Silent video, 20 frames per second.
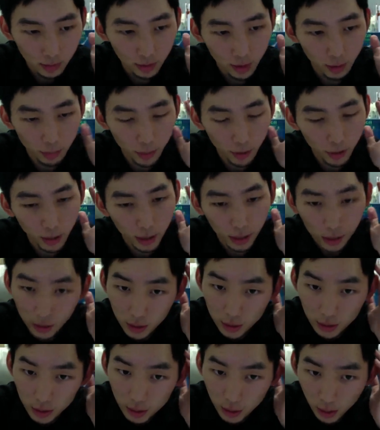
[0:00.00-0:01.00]
the
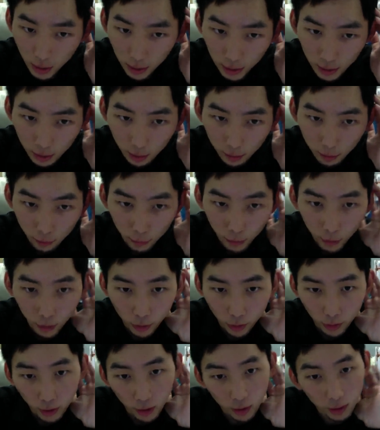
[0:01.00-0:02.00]
products like
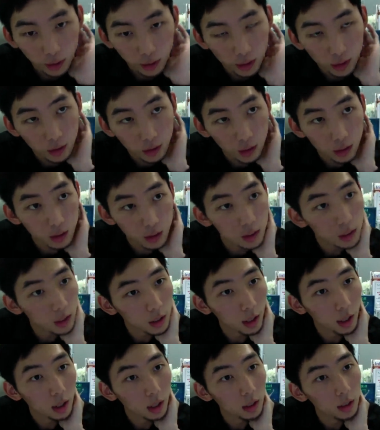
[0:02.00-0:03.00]
further into your
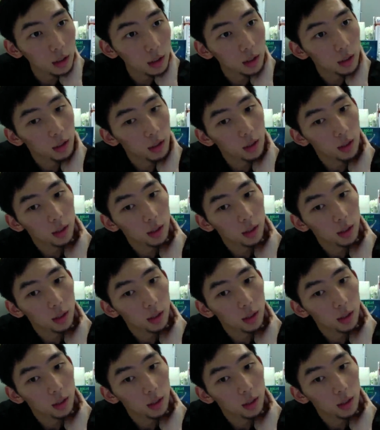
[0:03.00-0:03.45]
skin,